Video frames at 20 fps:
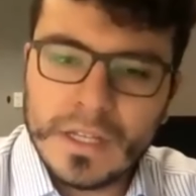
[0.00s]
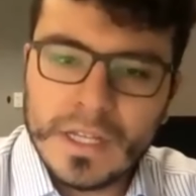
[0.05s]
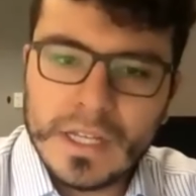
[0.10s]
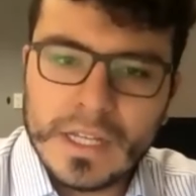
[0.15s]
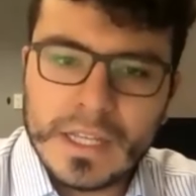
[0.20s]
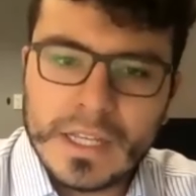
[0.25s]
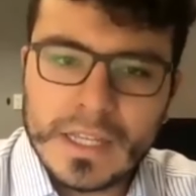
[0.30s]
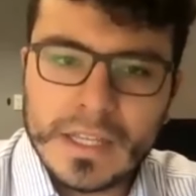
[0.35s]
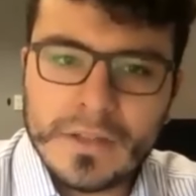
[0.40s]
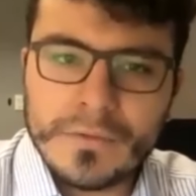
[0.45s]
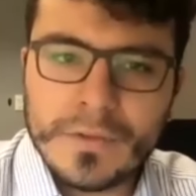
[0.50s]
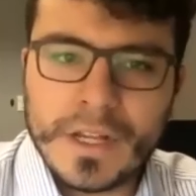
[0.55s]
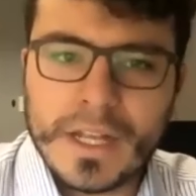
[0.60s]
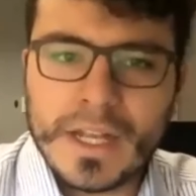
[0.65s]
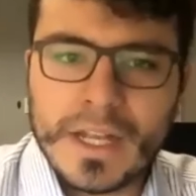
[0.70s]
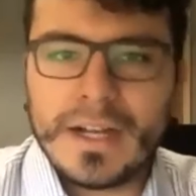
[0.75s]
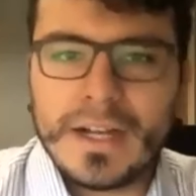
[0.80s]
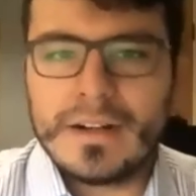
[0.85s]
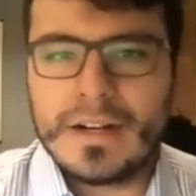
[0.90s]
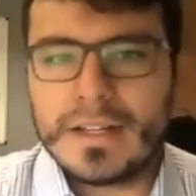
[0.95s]
In that
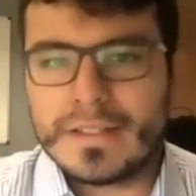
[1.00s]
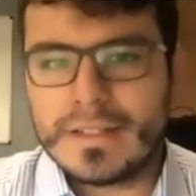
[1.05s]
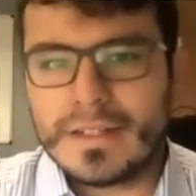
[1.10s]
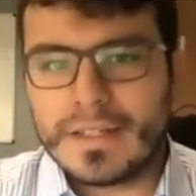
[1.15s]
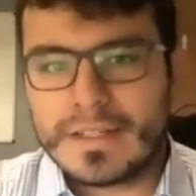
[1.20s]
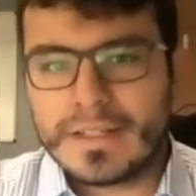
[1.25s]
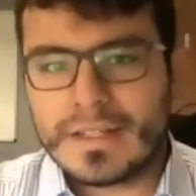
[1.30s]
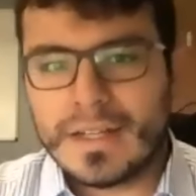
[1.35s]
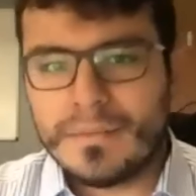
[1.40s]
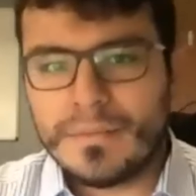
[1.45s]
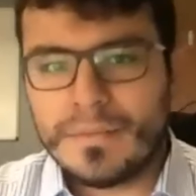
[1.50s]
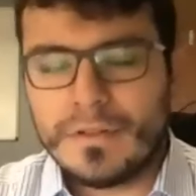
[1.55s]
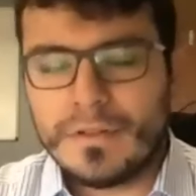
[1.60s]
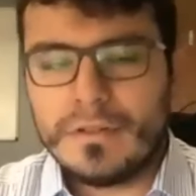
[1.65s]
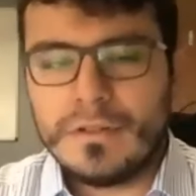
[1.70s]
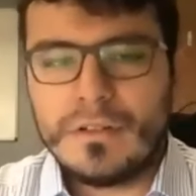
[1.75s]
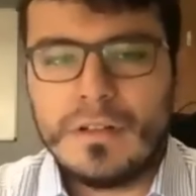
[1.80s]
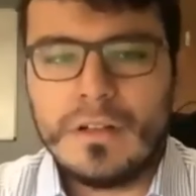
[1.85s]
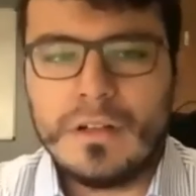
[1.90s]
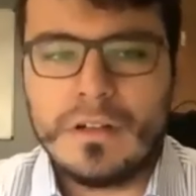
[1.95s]
regard, as an
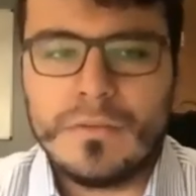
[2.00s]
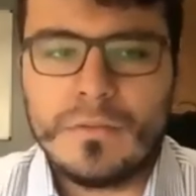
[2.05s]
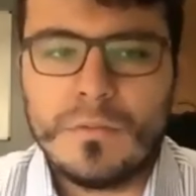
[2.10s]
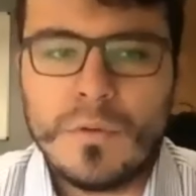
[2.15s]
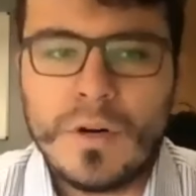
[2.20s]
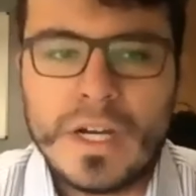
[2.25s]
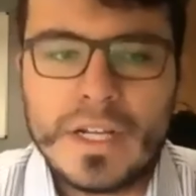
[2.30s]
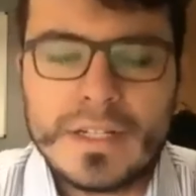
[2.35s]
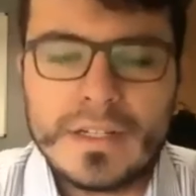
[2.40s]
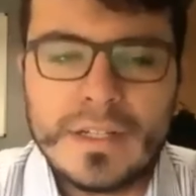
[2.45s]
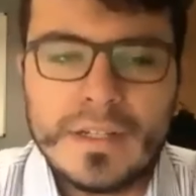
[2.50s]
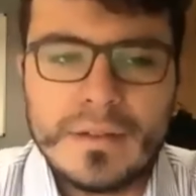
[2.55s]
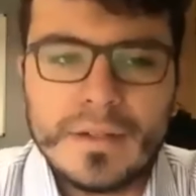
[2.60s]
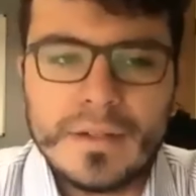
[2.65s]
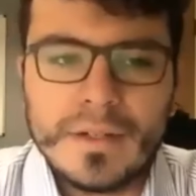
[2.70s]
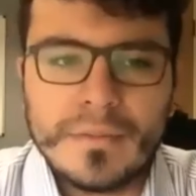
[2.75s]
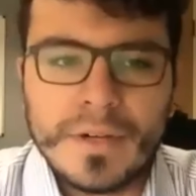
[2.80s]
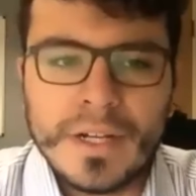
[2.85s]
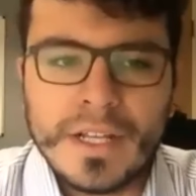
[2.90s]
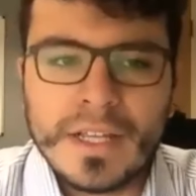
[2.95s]
example of what
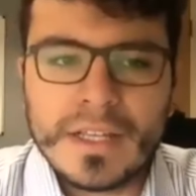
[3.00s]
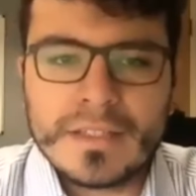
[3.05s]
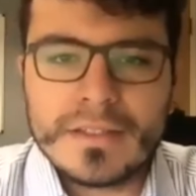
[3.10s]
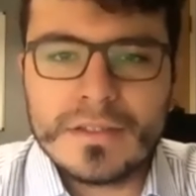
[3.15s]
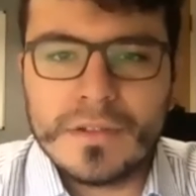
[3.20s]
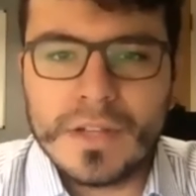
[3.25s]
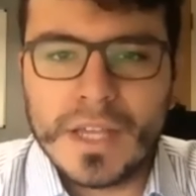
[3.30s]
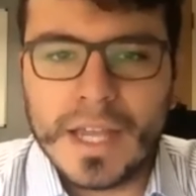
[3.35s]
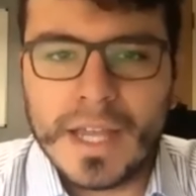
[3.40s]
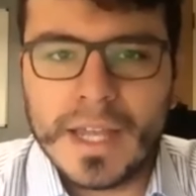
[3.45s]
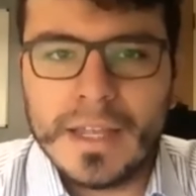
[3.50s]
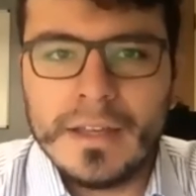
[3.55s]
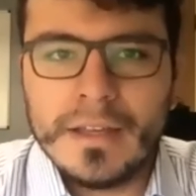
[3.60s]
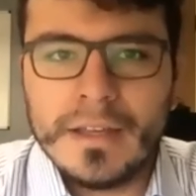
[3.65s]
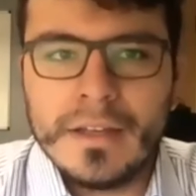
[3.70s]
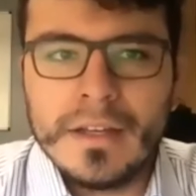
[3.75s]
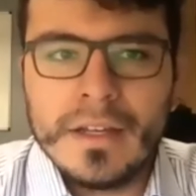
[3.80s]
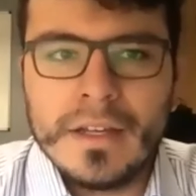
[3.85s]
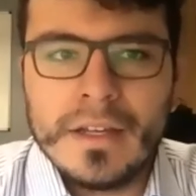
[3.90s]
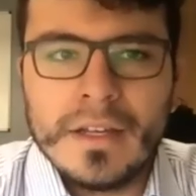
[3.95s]
brings us today
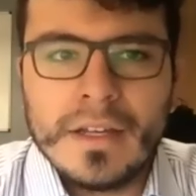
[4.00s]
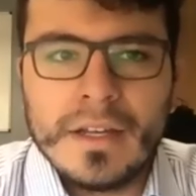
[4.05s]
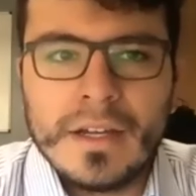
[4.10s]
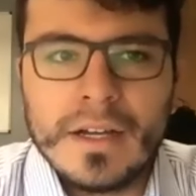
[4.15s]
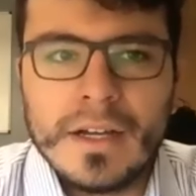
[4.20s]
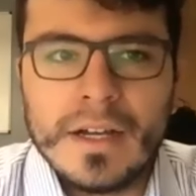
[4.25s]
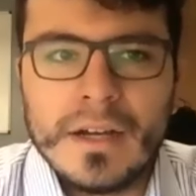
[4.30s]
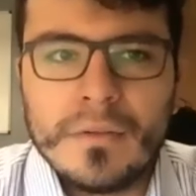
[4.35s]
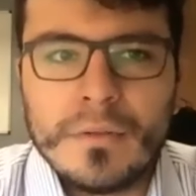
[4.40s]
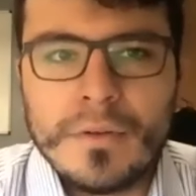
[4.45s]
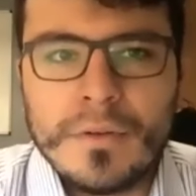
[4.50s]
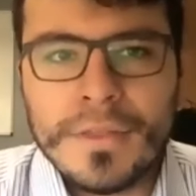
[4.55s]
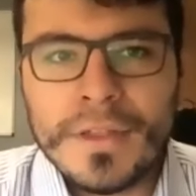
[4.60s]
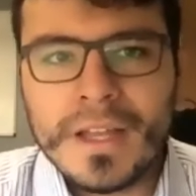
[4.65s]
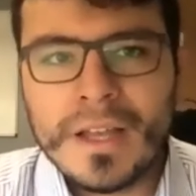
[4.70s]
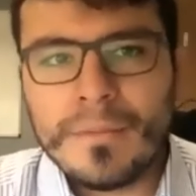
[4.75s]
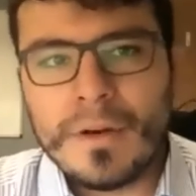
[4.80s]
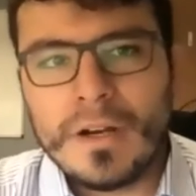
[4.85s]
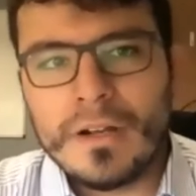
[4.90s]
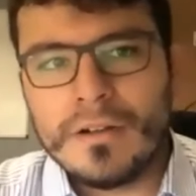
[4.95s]
uh, we think
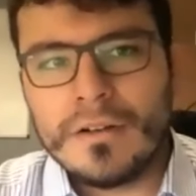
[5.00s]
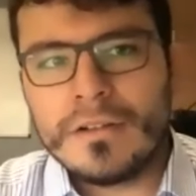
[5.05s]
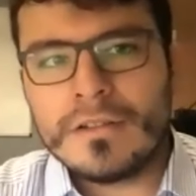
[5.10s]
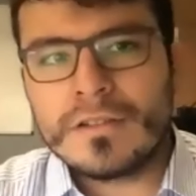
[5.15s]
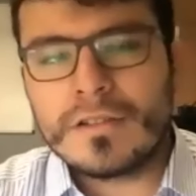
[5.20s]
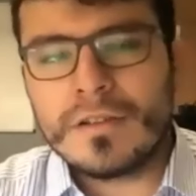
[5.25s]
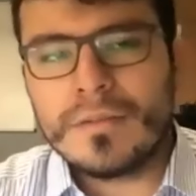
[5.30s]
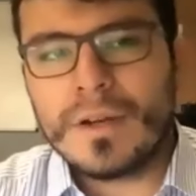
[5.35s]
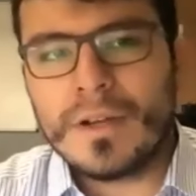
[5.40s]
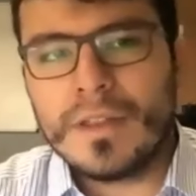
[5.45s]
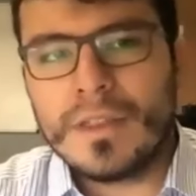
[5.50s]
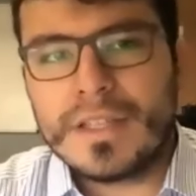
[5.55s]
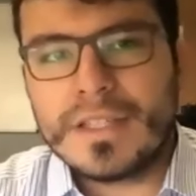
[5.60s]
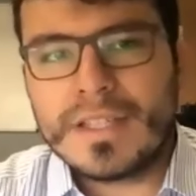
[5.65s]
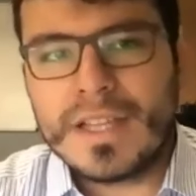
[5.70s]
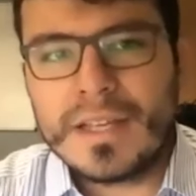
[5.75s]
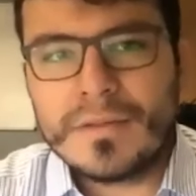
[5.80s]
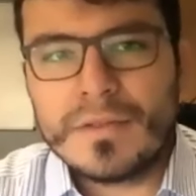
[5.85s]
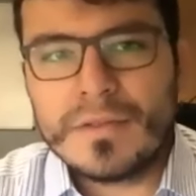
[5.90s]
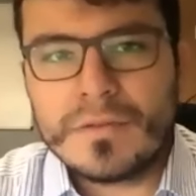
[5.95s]
about also about the
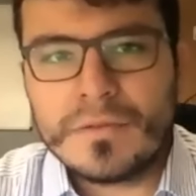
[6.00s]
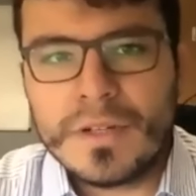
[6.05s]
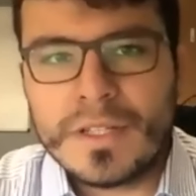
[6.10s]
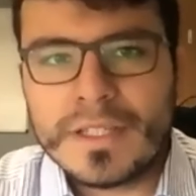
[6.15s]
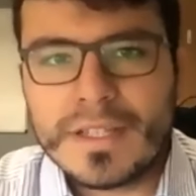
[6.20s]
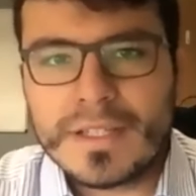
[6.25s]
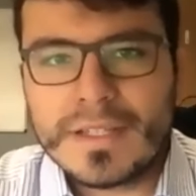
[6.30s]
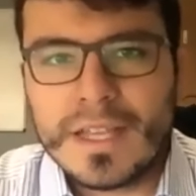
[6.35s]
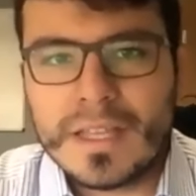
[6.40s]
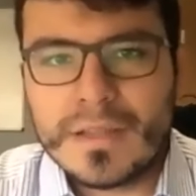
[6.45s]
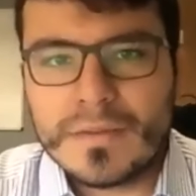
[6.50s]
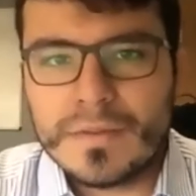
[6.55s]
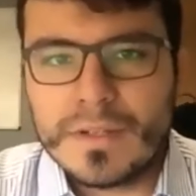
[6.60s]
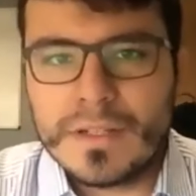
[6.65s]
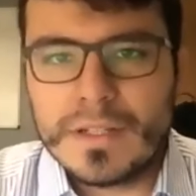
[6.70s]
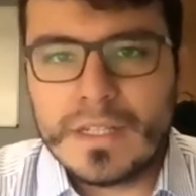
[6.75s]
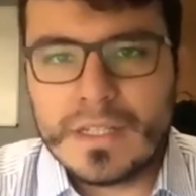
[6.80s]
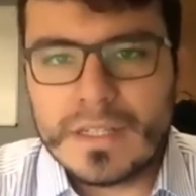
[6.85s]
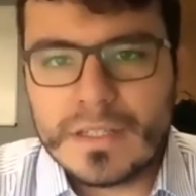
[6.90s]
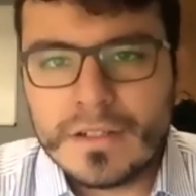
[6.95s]
seismic risk assessment,
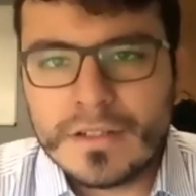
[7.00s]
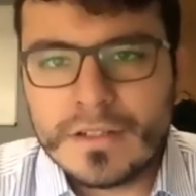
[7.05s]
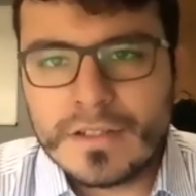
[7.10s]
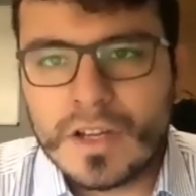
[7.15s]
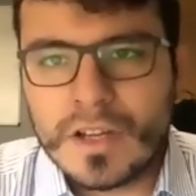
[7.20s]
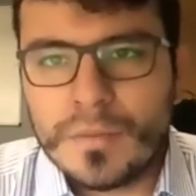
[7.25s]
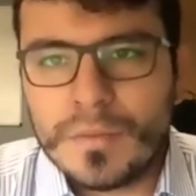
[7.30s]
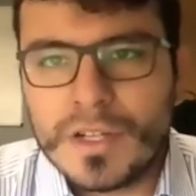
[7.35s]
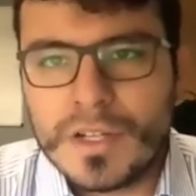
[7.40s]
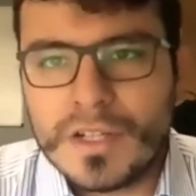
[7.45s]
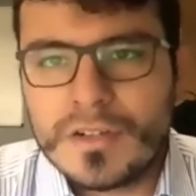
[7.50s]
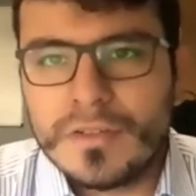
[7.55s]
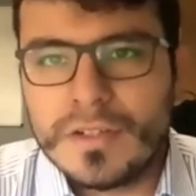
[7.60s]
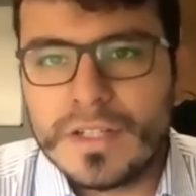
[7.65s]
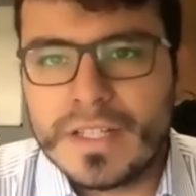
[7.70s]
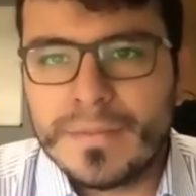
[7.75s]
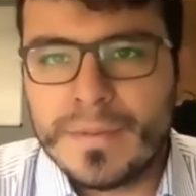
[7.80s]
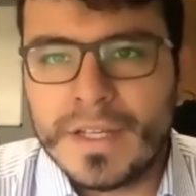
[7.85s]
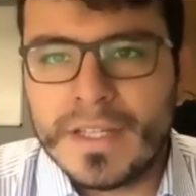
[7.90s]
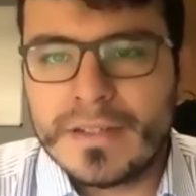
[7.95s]
it's also a computationally
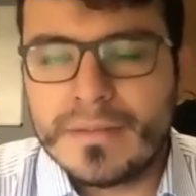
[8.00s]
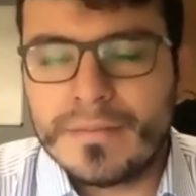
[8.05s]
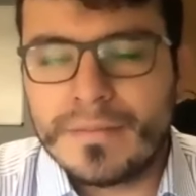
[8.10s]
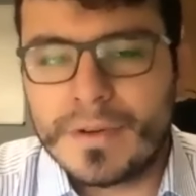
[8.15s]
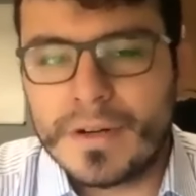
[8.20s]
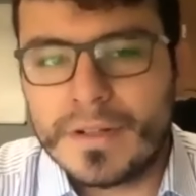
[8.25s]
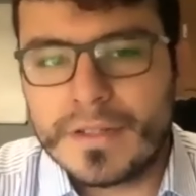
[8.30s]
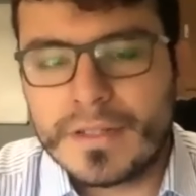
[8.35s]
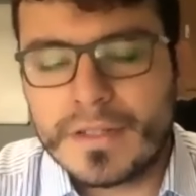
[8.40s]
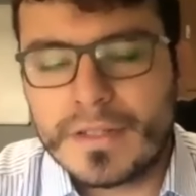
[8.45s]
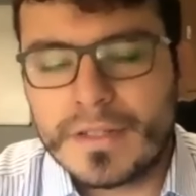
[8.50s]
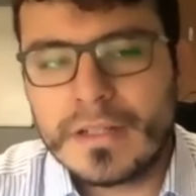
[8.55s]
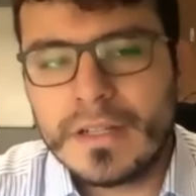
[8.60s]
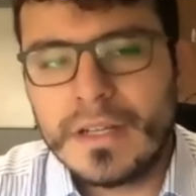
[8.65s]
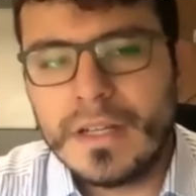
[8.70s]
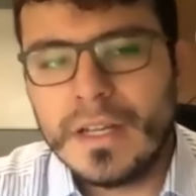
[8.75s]
expensive process.